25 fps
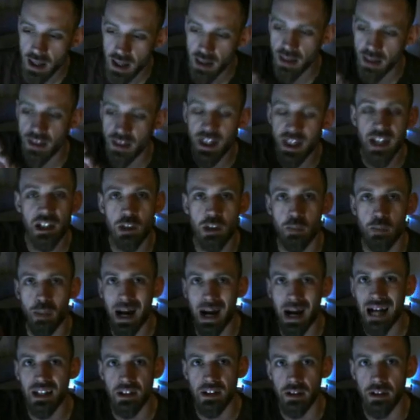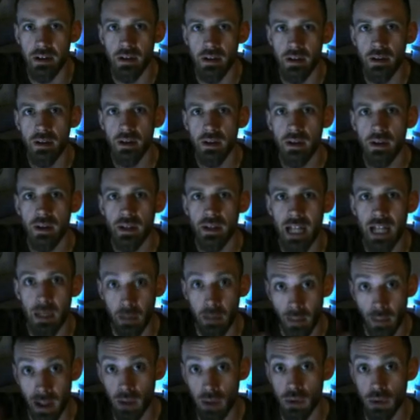This pattern that I'm
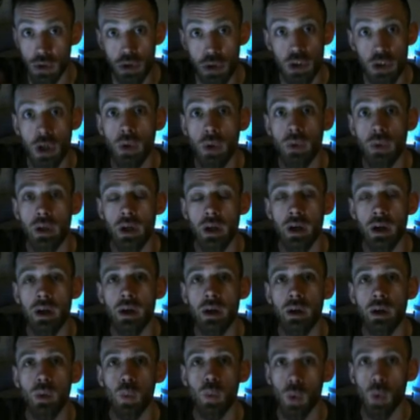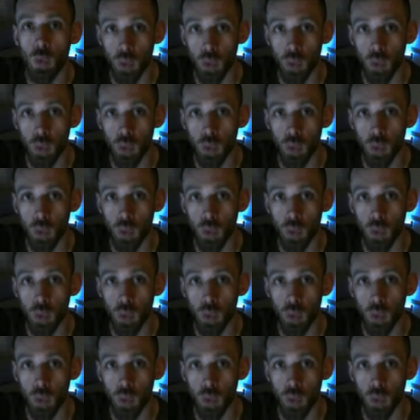about to show you will